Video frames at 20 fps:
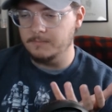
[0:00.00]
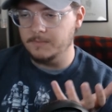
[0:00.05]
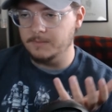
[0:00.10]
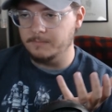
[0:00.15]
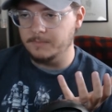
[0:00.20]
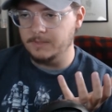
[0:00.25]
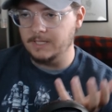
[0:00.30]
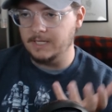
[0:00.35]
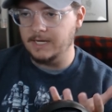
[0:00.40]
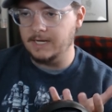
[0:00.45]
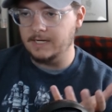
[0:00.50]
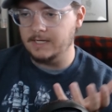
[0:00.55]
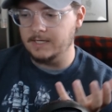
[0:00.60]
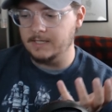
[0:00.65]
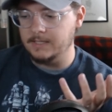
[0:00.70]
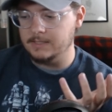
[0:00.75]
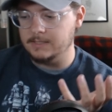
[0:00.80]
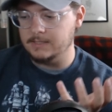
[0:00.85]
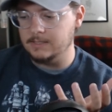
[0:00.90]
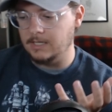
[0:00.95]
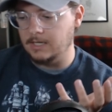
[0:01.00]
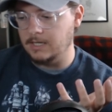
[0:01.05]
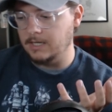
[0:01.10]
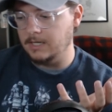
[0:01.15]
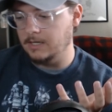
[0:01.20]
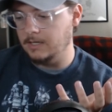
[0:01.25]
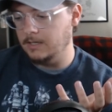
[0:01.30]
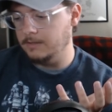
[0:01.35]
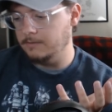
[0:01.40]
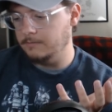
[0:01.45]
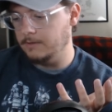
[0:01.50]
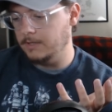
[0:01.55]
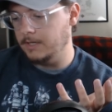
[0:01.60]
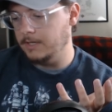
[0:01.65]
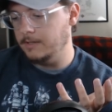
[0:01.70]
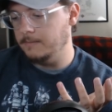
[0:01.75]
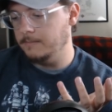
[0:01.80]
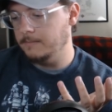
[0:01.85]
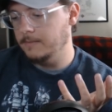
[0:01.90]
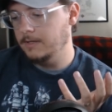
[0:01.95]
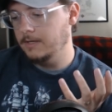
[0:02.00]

the planet is Zion, right?